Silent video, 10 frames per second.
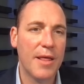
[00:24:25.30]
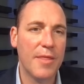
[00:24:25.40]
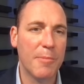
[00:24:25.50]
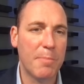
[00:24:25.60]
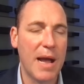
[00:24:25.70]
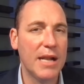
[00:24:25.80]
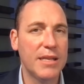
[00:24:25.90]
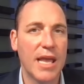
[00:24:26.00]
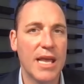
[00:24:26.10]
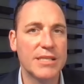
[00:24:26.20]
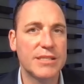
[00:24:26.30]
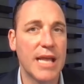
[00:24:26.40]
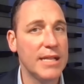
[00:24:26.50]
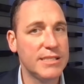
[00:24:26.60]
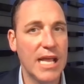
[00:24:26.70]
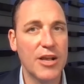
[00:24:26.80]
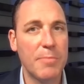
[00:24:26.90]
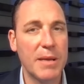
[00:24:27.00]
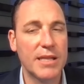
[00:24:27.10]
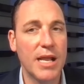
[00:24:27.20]
the podcast and
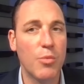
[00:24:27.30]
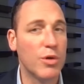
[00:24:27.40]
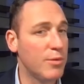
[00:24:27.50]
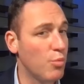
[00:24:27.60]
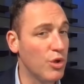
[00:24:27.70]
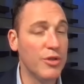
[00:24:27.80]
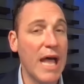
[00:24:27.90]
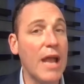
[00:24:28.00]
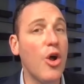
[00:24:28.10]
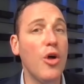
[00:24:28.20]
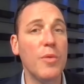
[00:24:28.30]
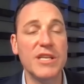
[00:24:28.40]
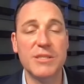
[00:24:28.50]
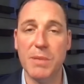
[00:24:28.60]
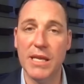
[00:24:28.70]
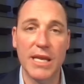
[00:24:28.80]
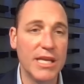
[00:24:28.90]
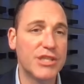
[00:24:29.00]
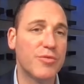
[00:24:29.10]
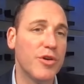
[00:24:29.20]
Stakelbeck Tonight will not always be
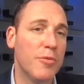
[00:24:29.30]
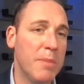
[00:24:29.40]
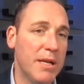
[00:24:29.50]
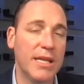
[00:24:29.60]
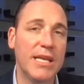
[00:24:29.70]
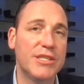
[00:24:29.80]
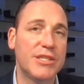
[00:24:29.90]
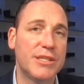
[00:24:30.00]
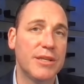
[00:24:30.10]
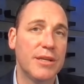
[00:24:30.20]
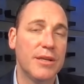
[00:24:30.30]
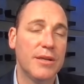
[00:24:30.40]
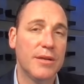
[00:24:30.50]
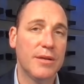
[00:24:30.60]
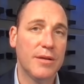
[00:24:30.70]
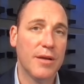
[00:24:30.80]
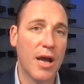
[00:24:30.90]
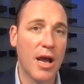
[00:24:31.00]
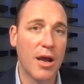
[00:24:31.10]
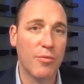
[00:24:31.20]
Israel, Middle East
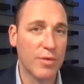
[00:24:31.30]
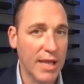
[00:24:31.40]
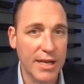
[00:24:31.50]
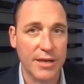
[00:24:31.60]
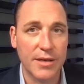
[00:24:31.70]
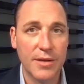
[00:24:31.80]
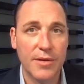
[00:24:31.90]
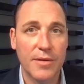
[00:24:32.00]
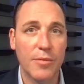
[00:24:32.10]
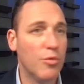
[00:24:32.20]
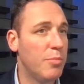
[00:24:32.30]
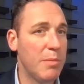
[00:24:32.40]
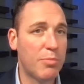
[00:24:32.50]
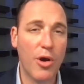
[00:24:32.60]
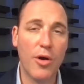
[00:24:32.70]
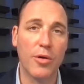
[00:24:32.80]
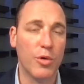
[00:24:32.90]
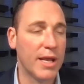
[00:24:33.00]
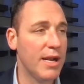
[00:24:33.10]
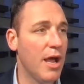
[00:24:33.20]
related. We'll be broader. We'll
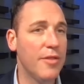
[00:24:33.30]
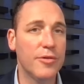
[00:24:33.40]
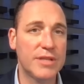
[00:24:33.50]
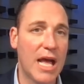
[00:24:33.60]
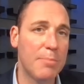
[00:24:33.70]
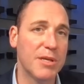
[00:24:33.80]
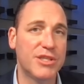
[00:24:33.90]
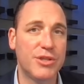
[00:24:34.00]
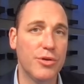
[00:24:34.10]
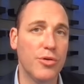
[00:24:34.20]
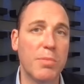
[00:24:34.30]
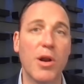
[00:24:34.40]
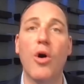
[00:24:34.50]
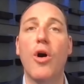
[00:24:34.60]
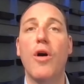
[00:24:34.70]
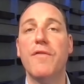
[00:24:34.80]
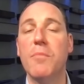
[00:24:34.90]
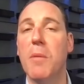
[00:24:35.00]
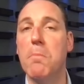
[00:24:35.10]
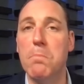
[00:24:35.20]
get into other topics too, but all from
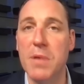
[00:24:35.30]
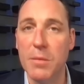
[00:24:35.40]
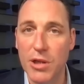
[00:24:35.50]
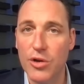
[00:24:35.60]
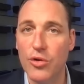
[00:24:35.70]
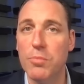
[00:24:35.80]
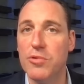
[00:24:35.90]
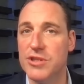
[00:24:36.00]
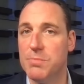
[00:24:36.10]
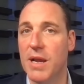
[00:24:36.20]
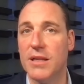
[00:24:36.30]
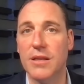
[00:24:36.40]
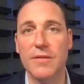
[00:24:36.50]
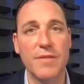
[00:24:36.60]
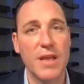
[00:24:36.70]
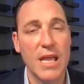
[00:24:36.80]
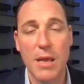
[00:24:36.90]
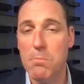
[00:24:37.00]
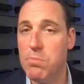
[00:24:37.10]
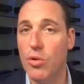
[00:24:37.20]
a biblical perspective,
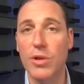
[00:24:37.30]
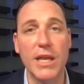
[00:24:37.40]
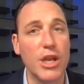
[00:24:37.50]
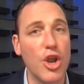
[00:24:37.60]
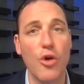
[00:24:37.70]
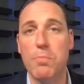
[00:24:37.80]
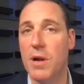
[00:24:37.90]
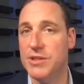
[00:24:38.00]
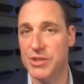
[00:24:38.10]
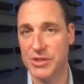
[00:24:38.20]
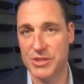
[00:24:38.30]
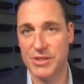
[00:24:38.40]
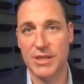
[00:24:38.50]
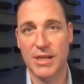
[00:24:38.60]
pulling no punches.